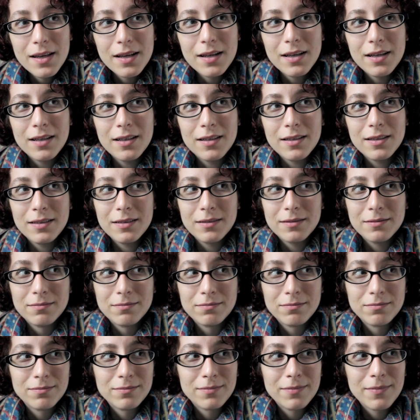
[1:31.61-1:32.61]

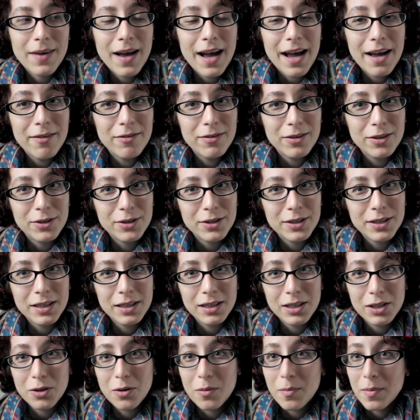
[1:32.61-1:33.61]
I've learned a
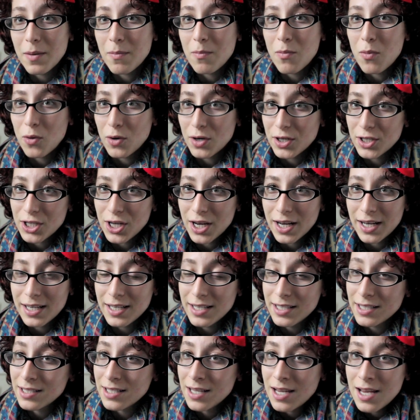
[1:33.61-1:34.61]
little bit more
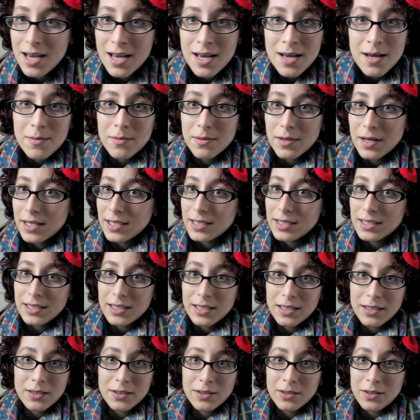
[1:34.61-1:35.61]
Chinese, but I
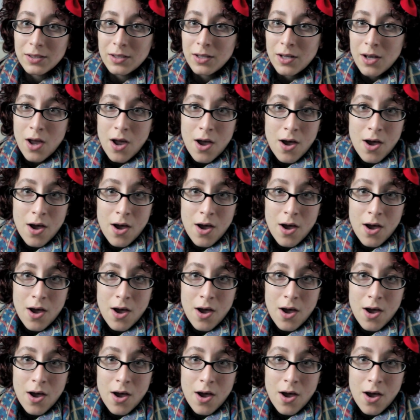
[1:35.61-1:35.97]
still